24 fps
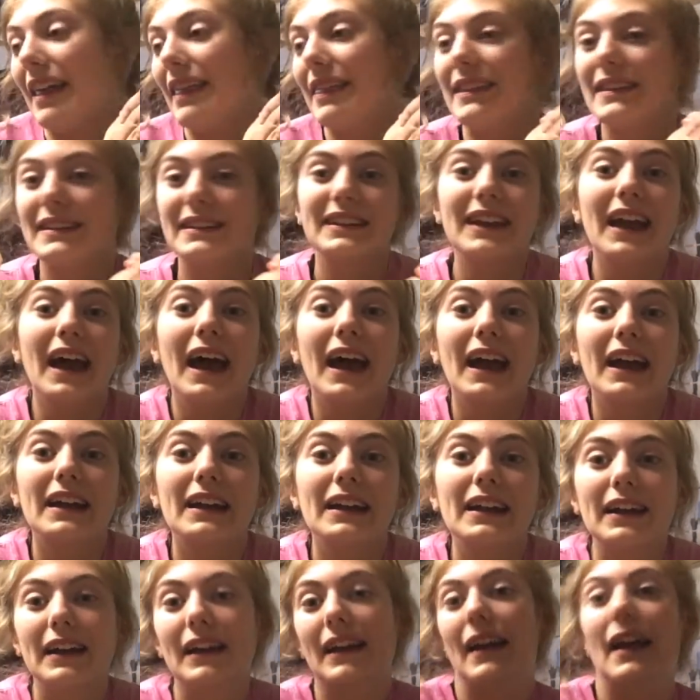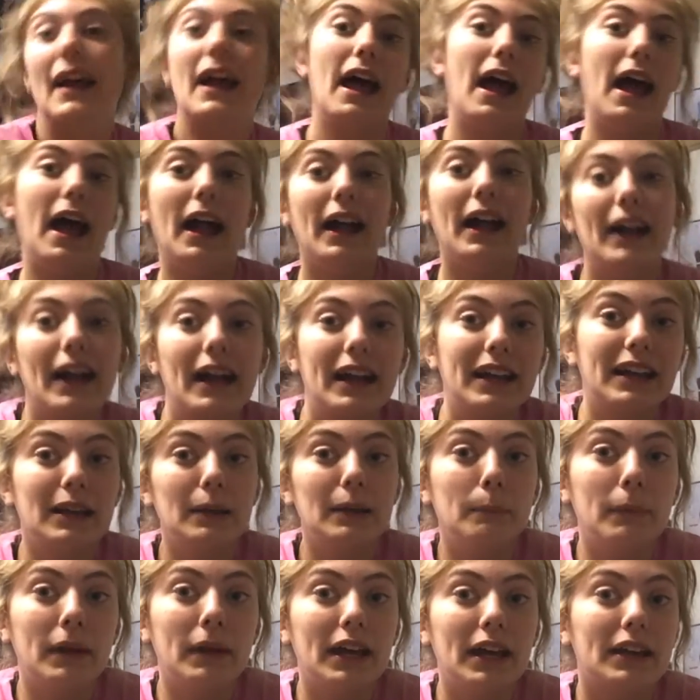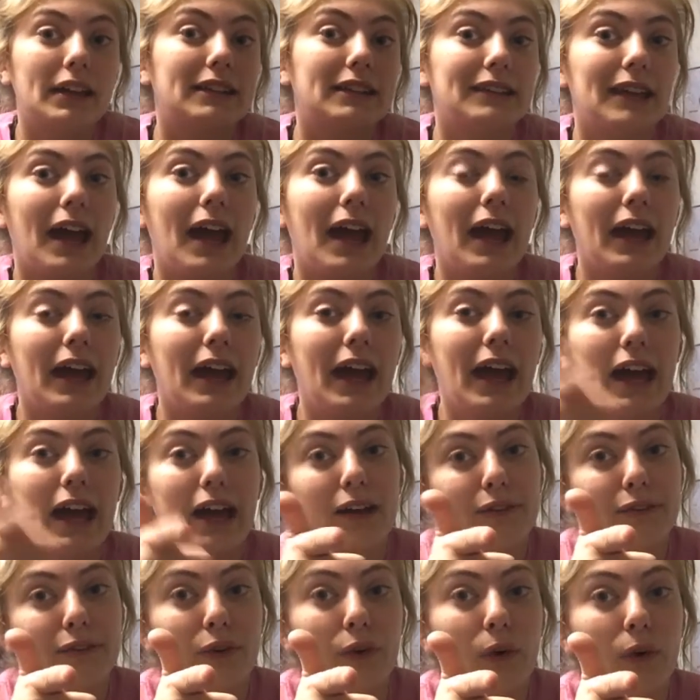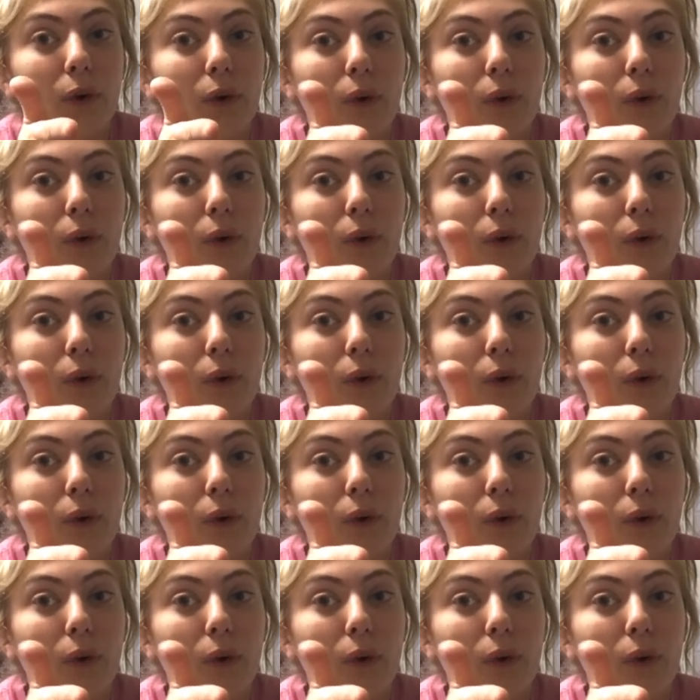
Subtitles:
And then 9, I gotta get in bed because I have